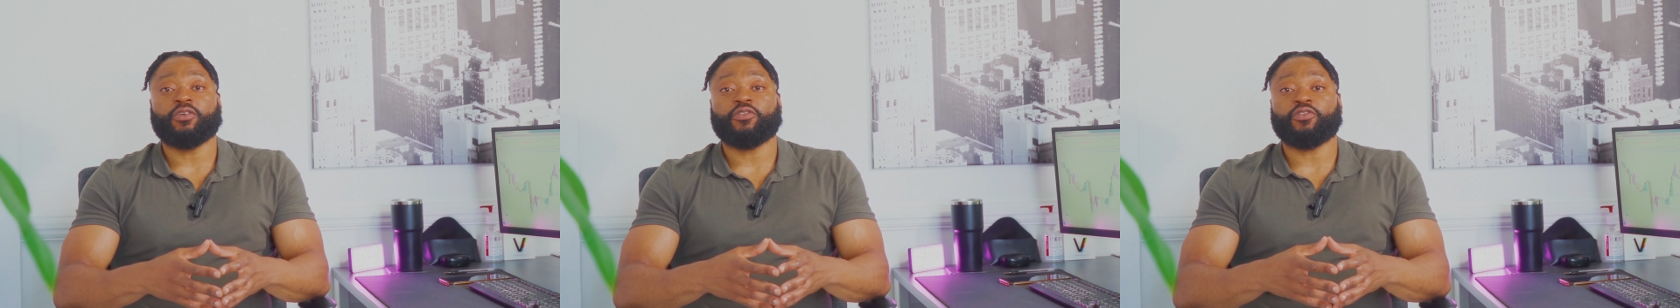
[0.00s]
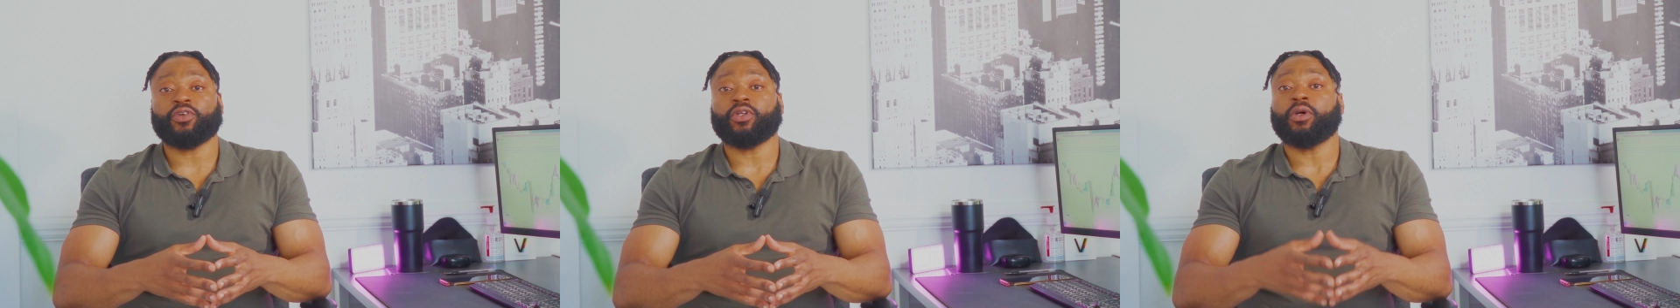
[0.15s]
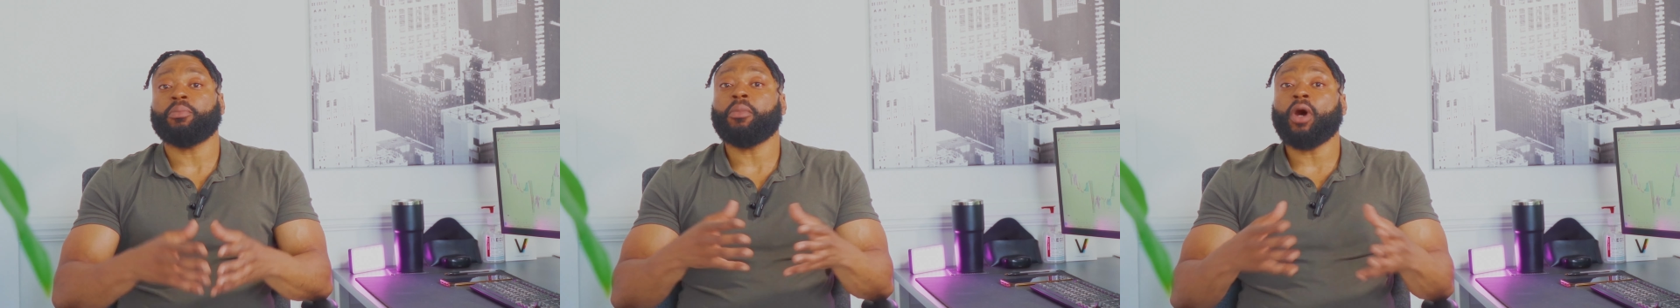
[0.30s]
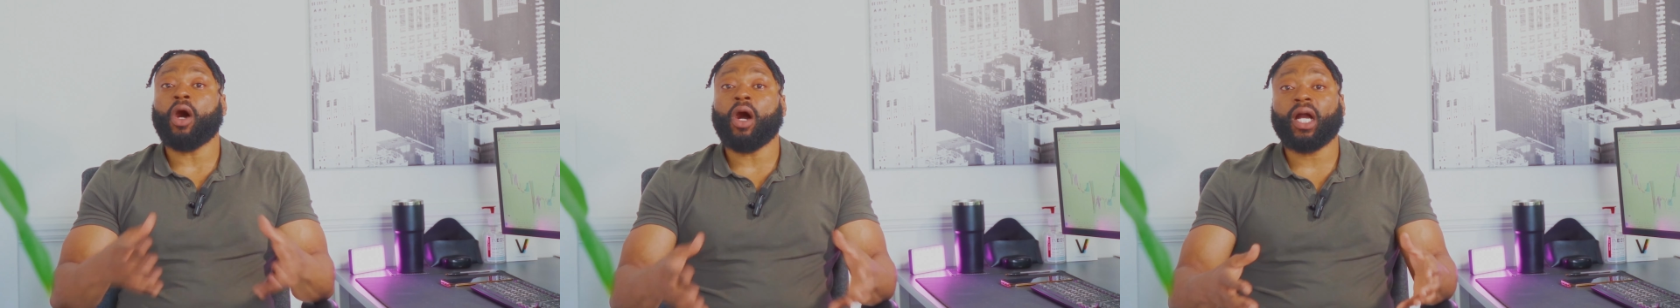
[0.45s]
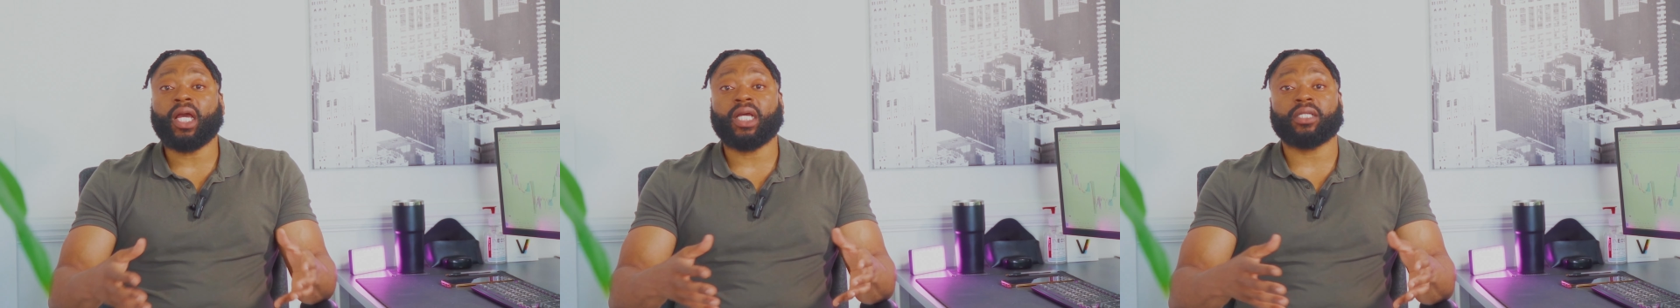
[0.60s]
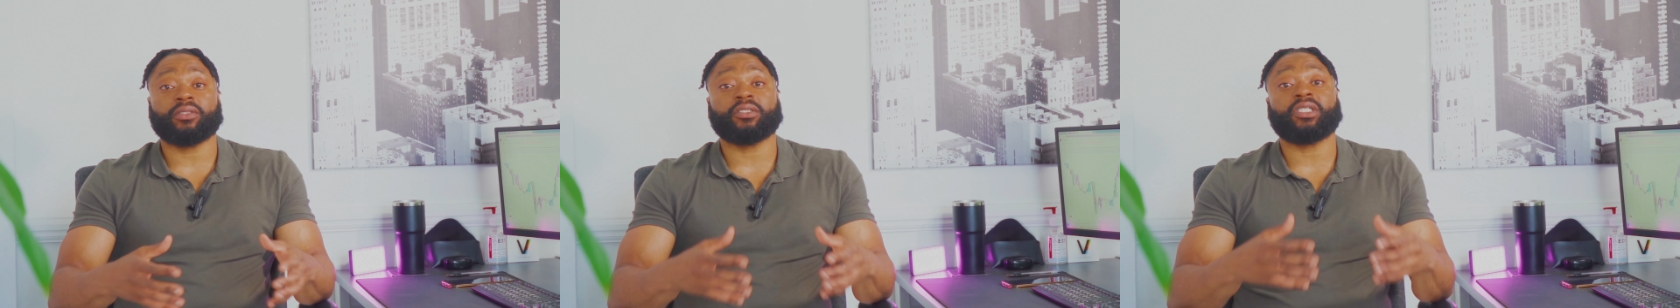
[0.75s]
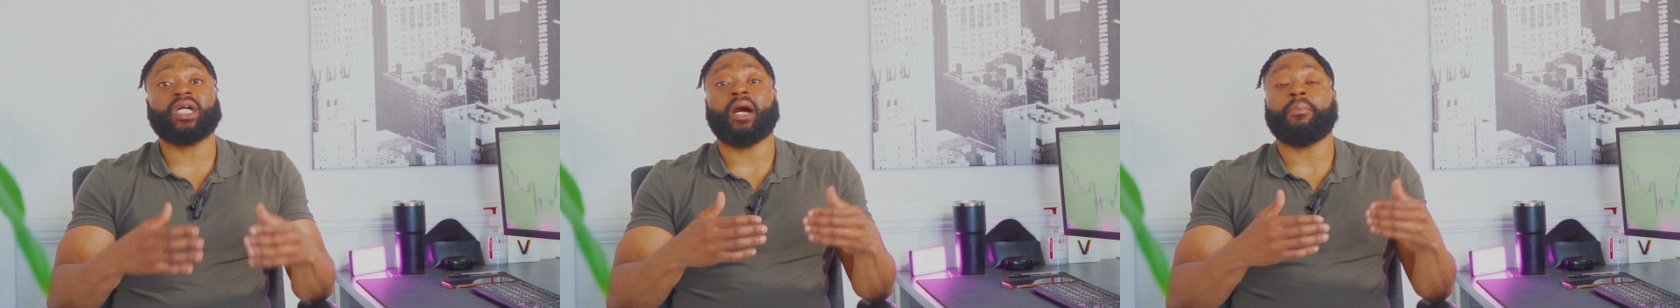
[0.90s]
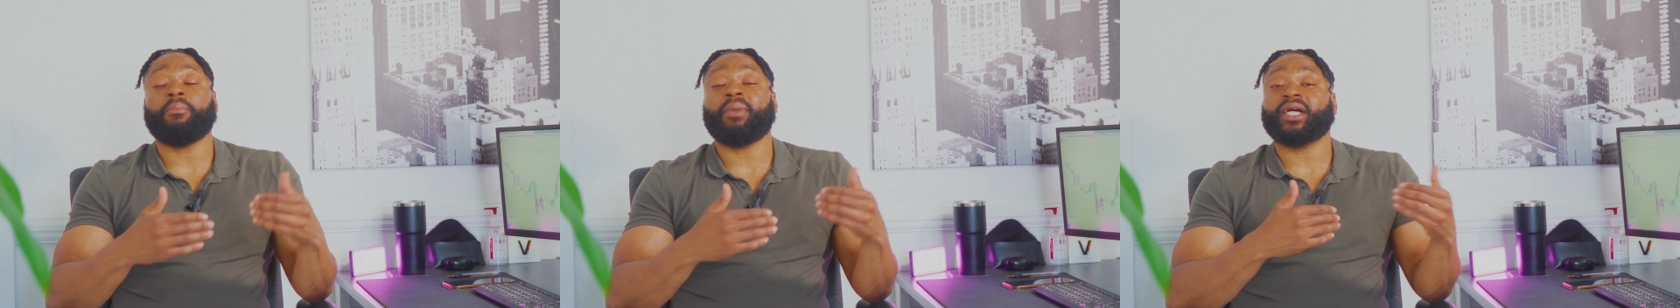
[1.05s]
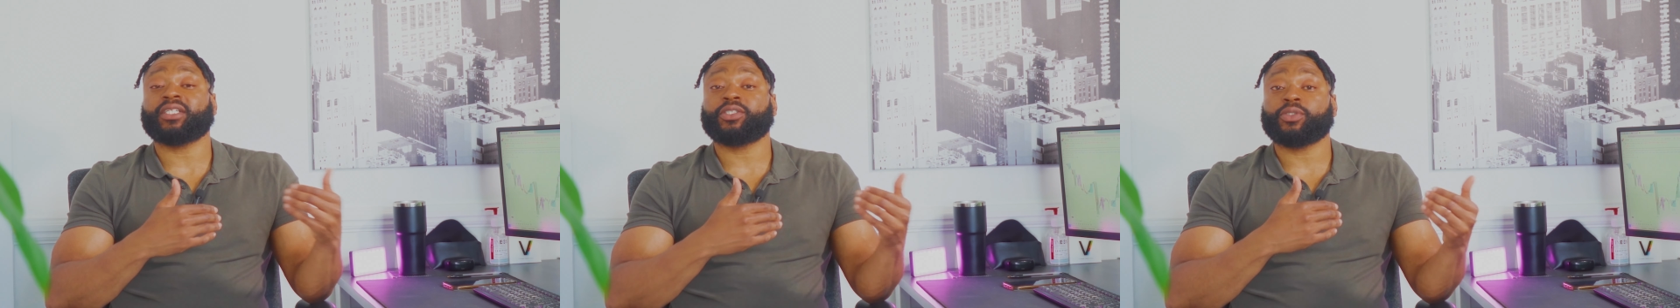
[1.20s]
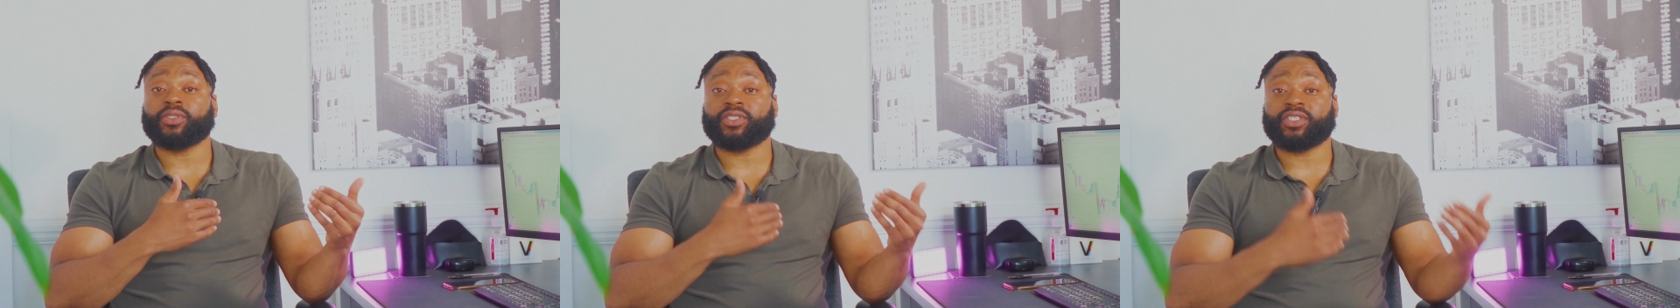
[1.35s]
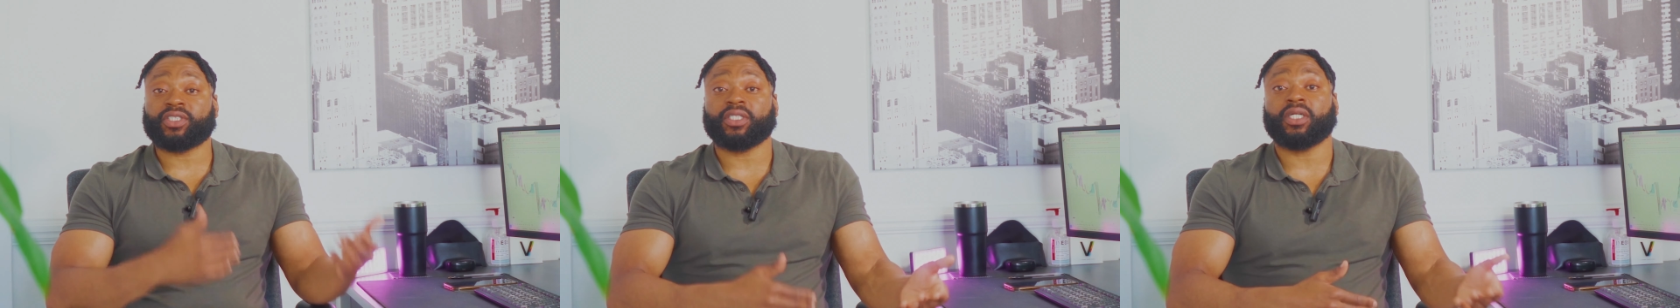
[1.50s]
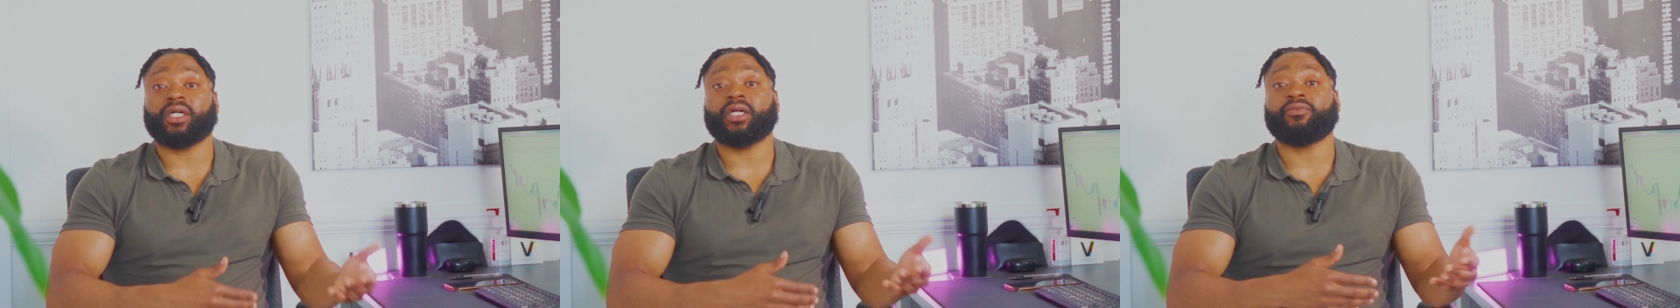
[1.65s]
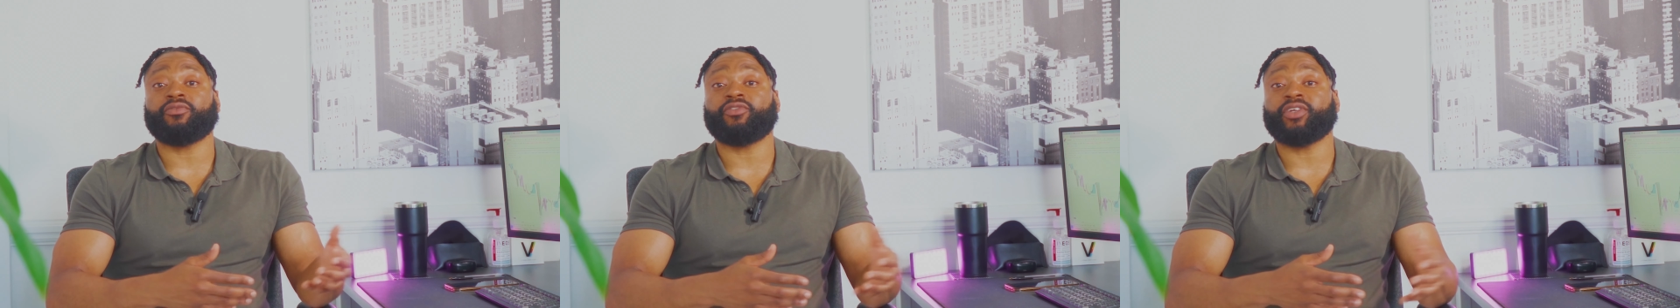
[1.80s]
for the market to come back to a
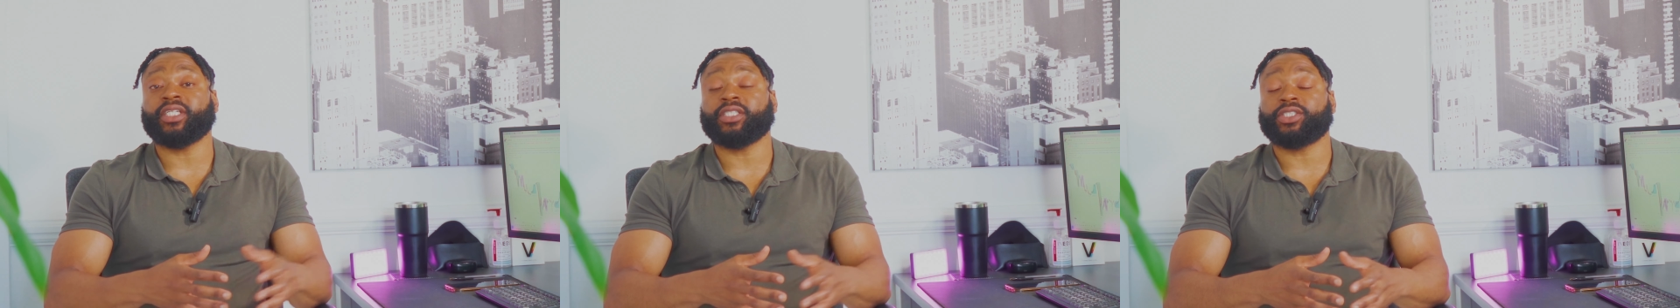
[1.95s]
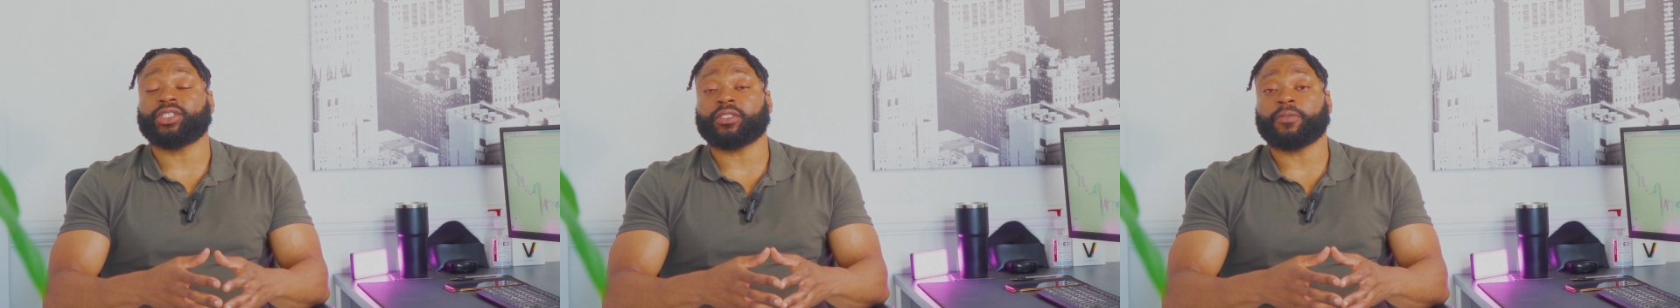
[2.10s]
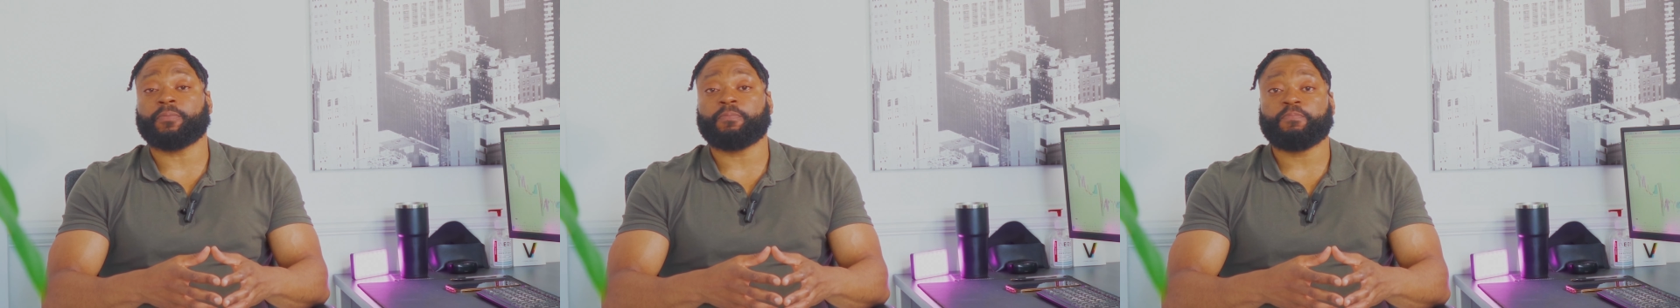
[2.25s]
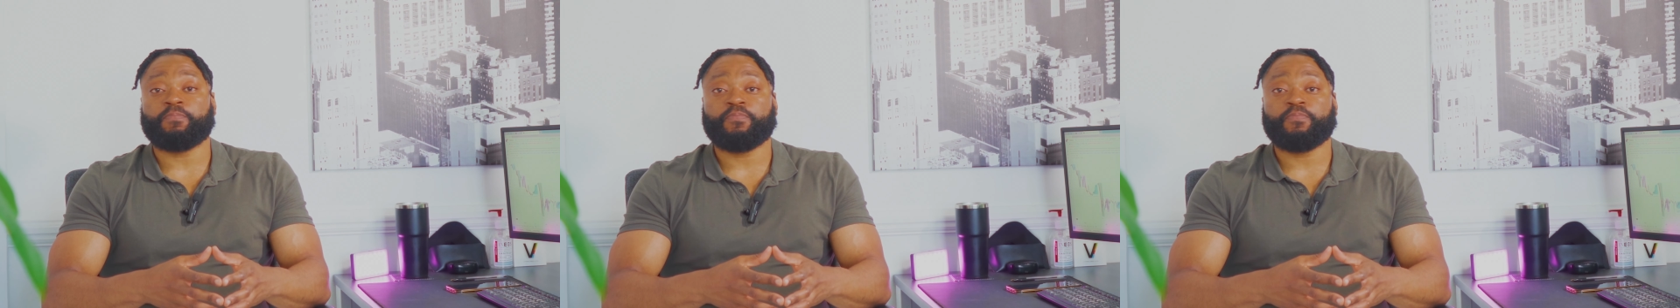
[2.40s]
certain region.